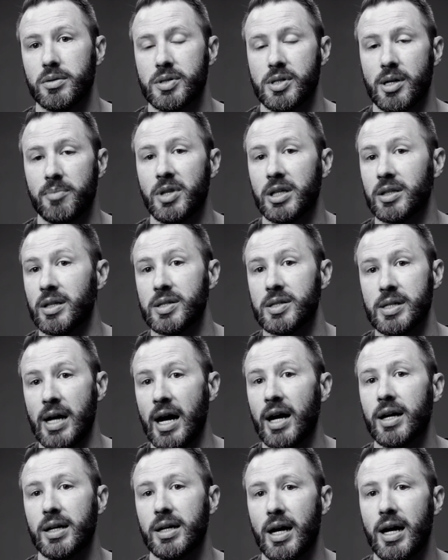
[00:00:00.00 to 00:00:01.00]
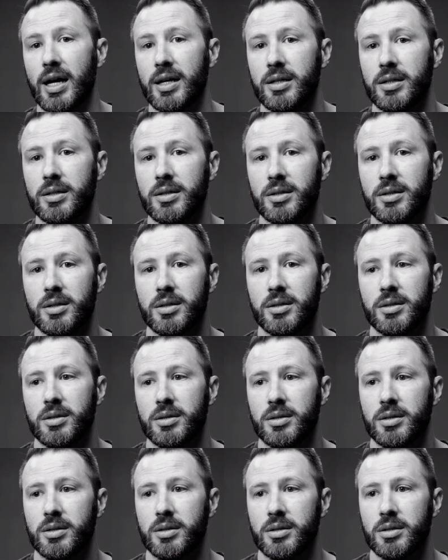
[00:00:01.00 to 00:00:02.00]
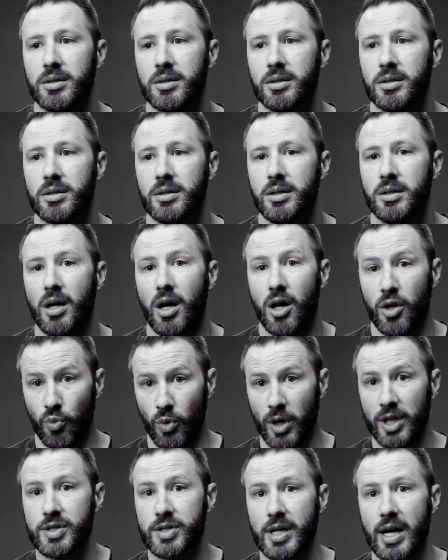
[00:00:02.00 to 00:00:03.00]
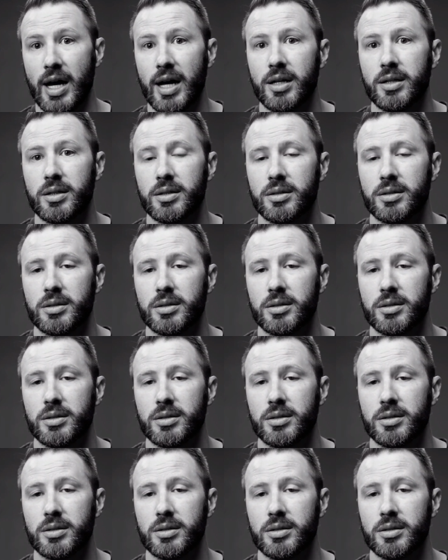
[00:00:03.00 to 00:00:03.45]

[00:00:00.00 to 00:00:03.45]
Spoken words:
something that's not God on one side.